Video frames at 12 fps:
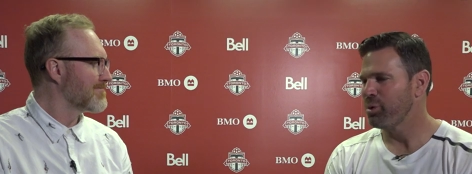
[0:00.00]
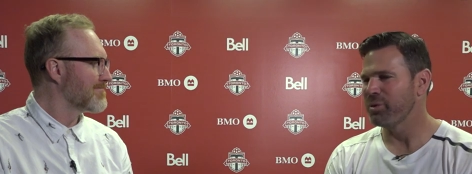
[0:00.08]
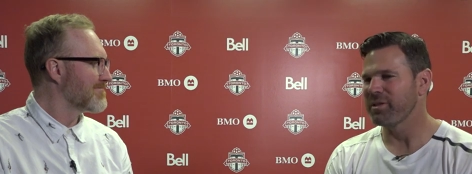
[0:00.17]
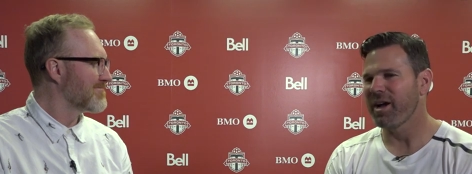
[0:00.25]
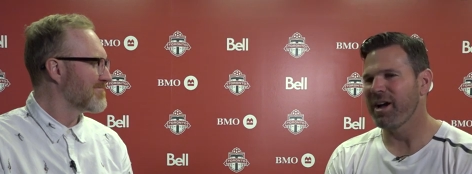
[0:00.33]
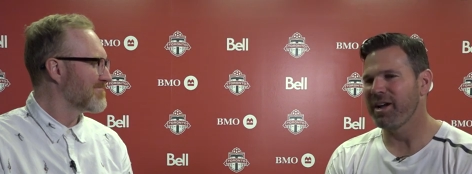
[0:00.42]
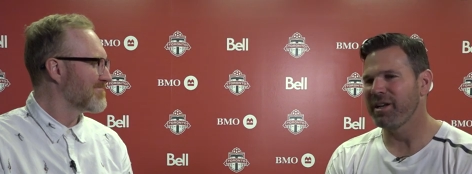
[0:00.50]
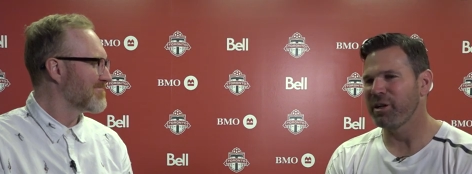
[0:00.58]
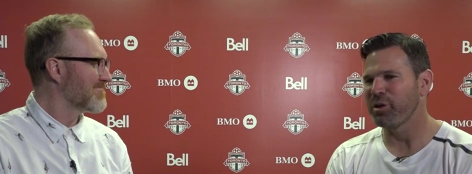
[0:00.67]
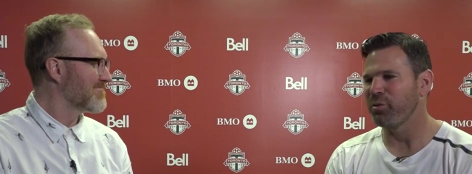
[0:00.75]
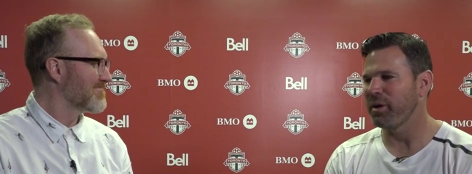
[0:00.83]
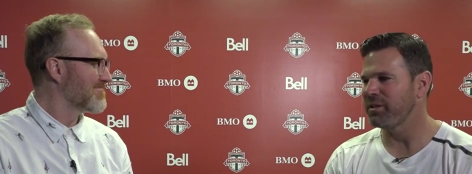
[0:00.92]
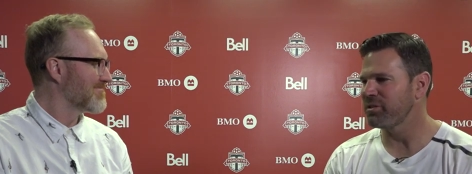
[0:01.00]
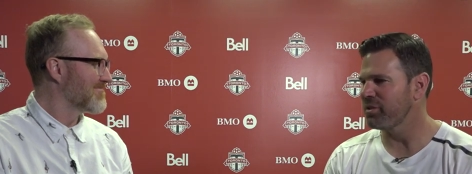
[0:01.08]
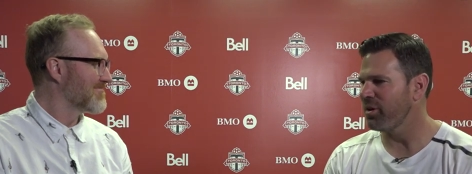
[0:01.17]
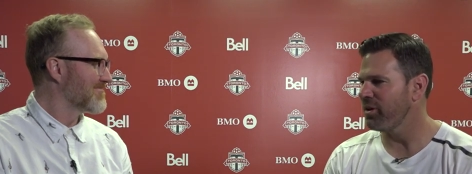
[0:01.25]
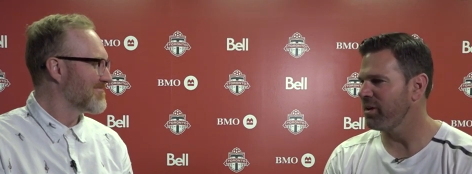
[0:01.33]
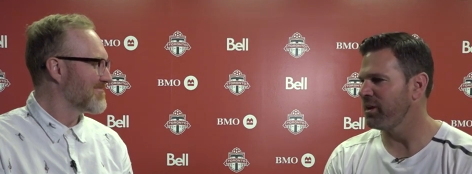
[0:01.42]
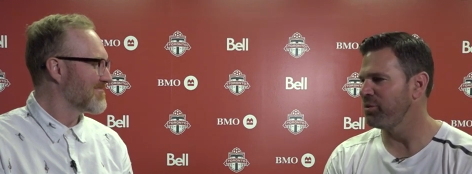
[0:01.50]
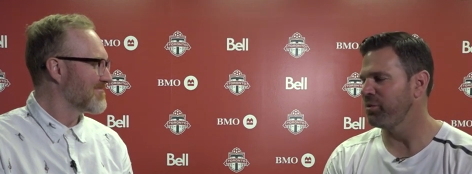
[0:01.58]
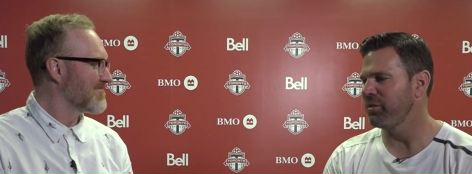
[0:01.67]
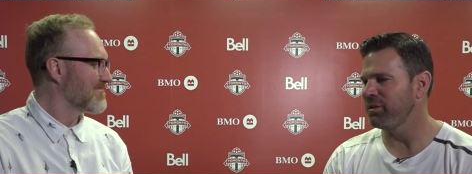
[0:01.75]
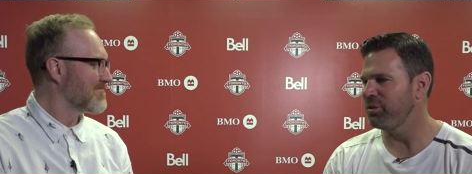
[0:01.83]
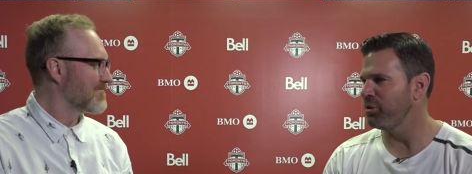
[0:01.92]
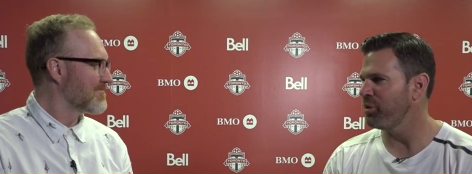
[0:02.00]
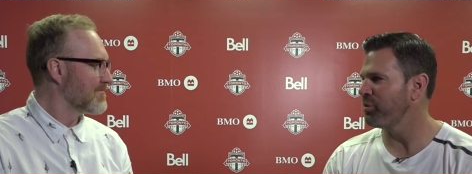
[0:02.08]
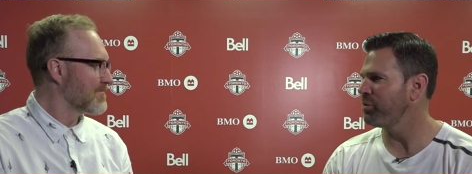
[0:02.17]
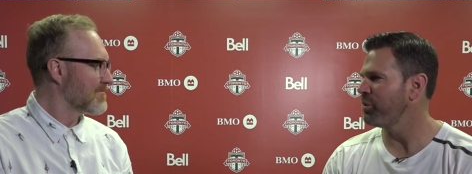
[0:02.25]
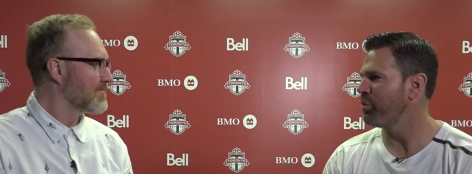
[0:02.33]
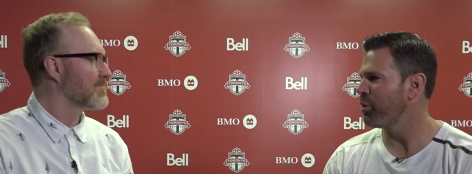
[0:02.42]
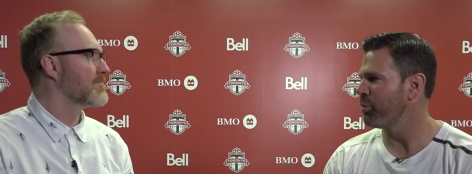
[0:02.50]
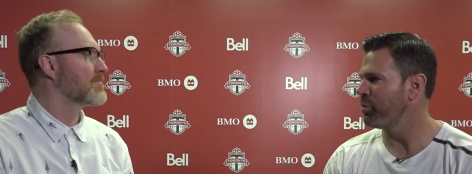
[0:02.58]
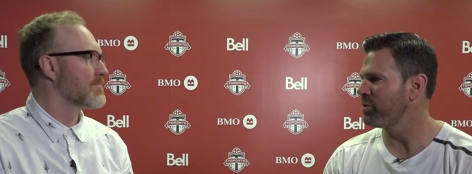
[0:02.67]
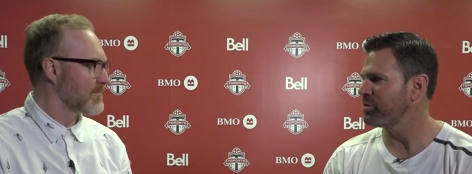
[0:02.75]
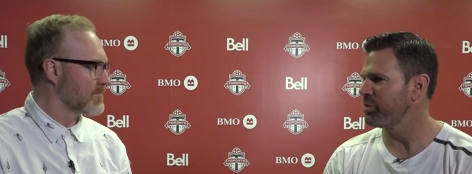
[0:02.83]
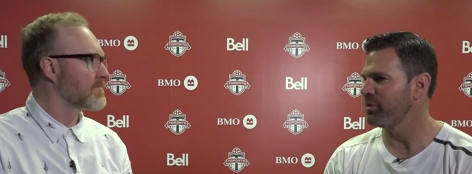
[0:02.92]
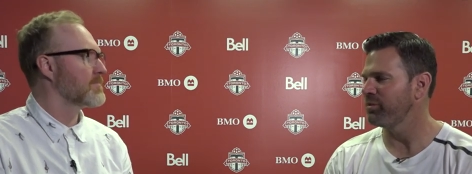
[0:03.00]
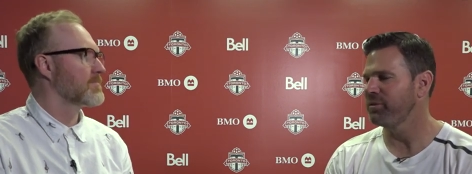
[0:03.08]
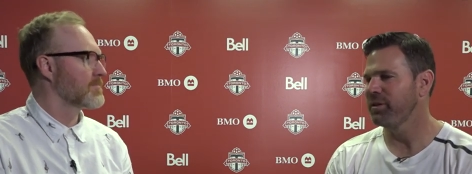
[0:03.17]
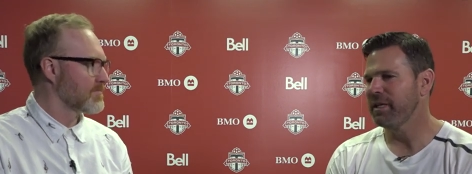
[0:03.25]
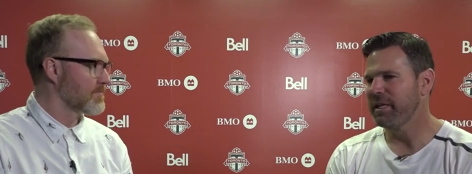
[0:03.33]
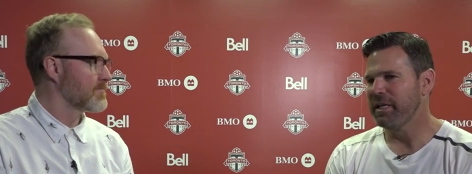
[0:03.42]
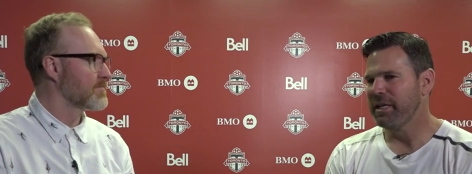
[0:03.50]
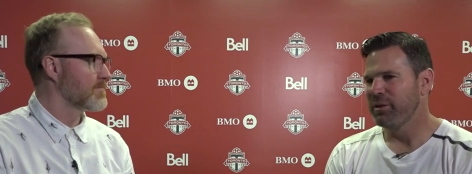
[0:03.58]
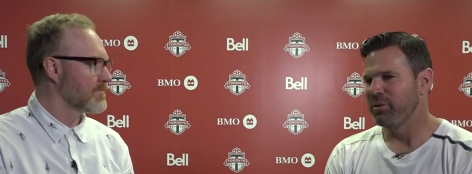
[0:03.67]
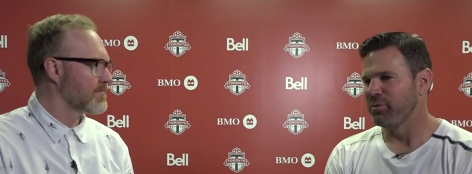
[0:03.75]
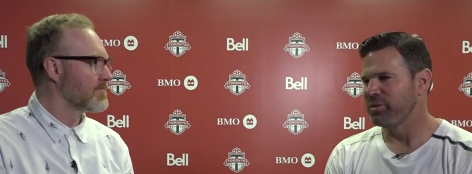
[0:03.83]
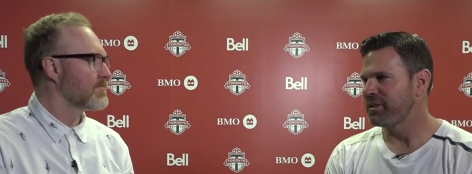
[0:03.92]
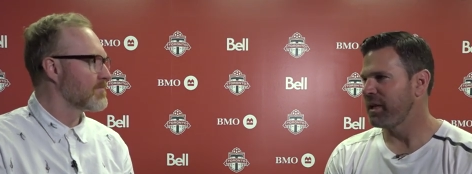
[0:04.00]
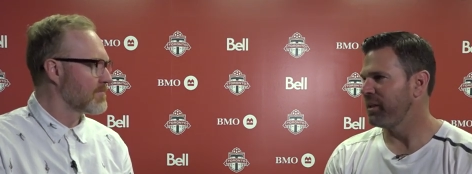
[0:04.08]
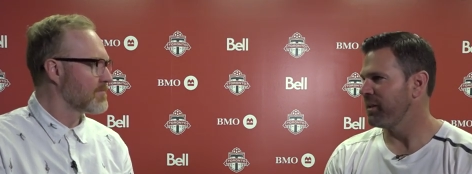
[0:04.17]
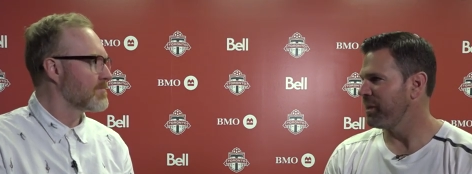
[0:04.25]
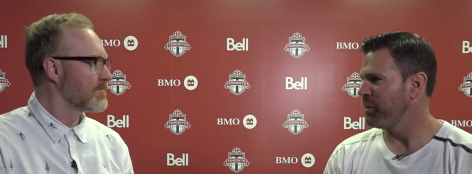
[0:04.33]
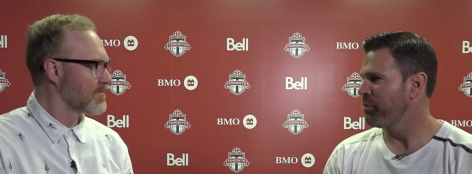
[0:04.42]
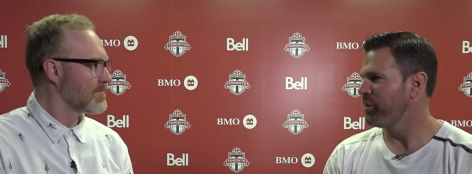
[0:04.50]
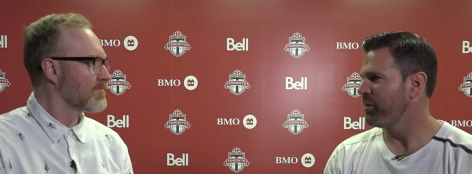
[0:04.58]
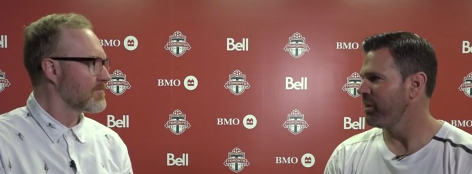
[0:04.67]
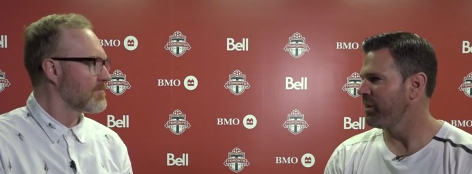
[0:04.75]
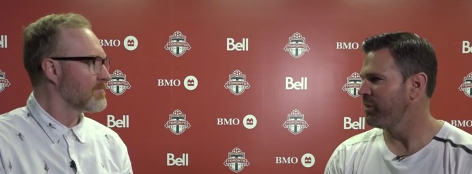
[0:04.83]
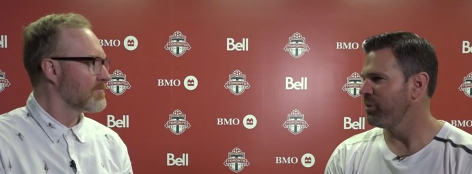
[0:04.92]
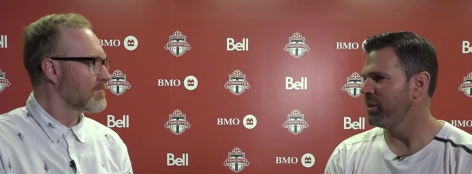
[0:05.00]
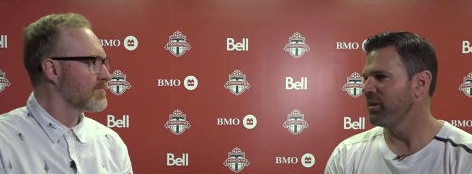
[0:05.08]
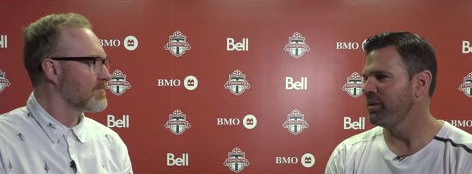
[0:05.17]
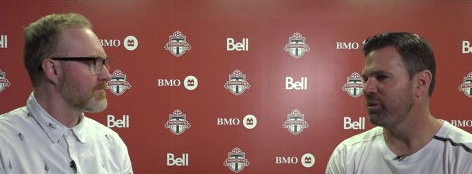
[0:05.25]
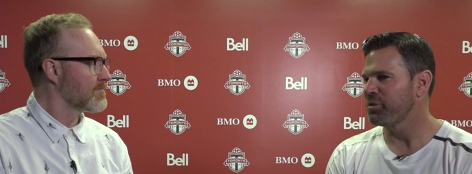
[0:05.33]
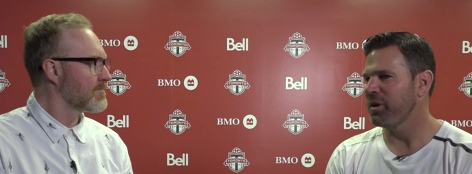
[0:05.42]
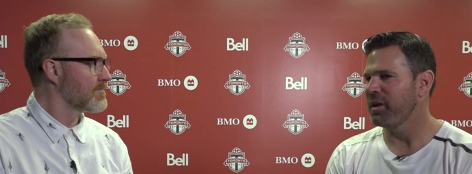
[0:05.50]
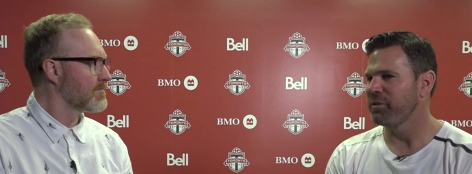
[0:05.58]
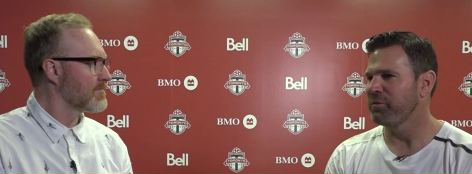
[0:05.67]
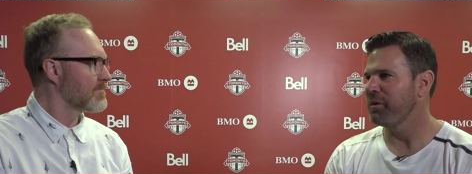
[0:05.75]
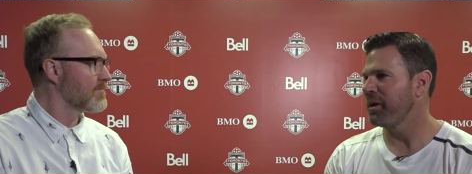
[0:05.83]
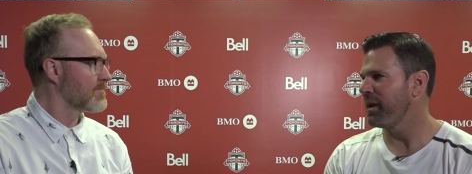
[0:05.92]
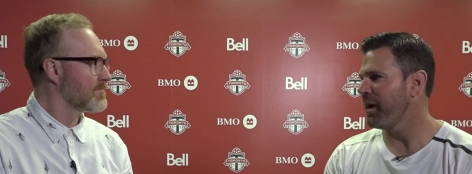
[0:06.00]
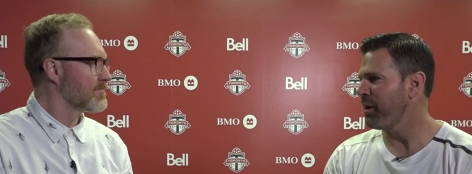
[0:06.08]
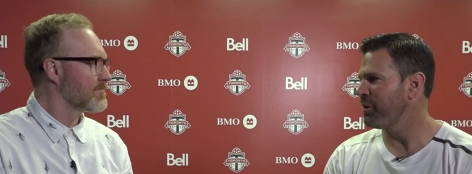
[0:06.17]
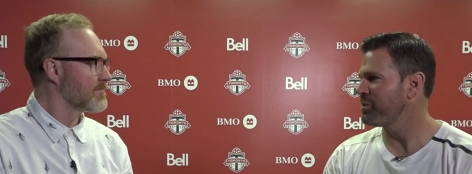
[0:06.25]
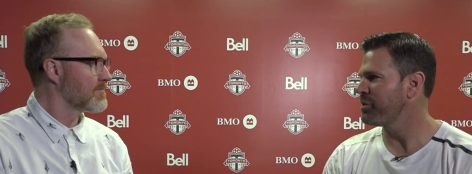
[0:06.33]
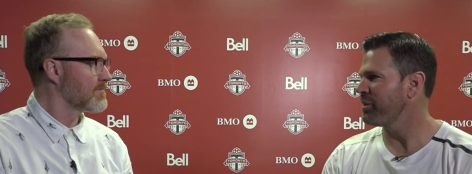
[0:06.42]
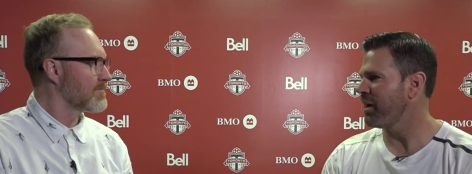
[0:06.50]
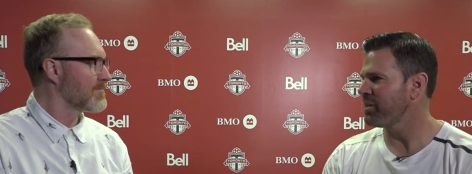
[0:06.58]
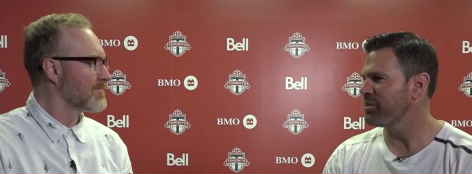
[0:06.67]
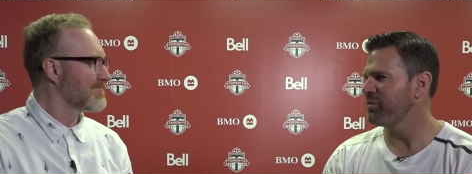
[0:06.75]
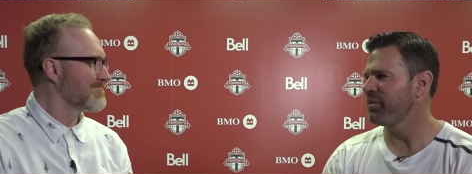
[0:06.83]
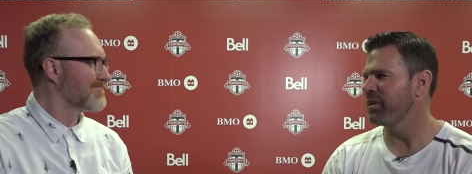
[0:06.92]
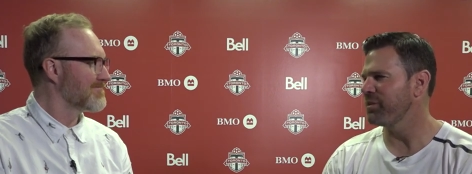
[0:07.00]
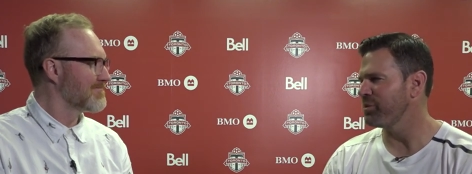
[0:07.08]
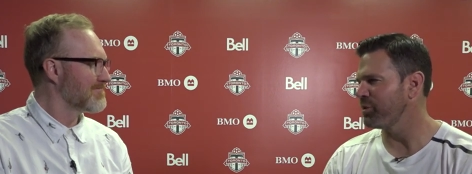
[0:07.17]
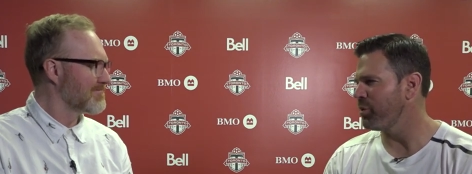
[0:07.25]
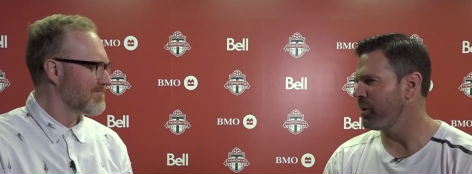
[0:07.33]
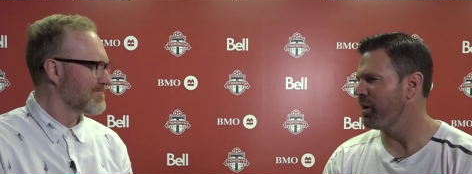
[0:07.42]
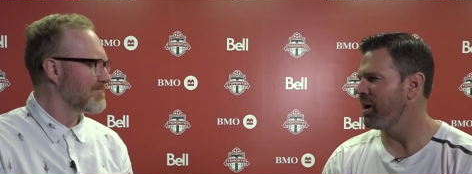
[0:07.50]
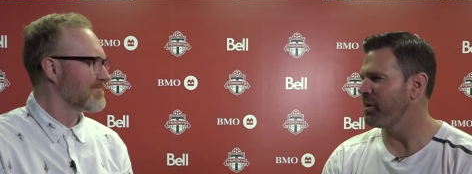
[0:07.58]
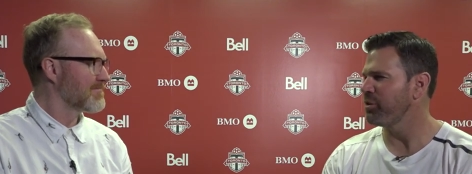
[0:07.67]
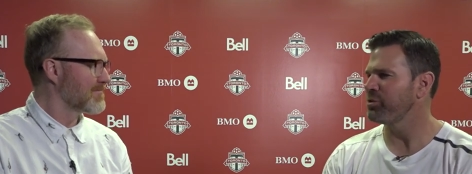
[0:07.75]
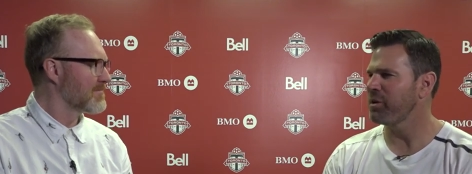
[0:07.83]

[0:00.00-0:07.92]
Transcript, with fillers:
Speaker 1: was high and had a great start. I do think you go through a normal sort of settling in period when you're trying to find a house, you're, lots of things are going on.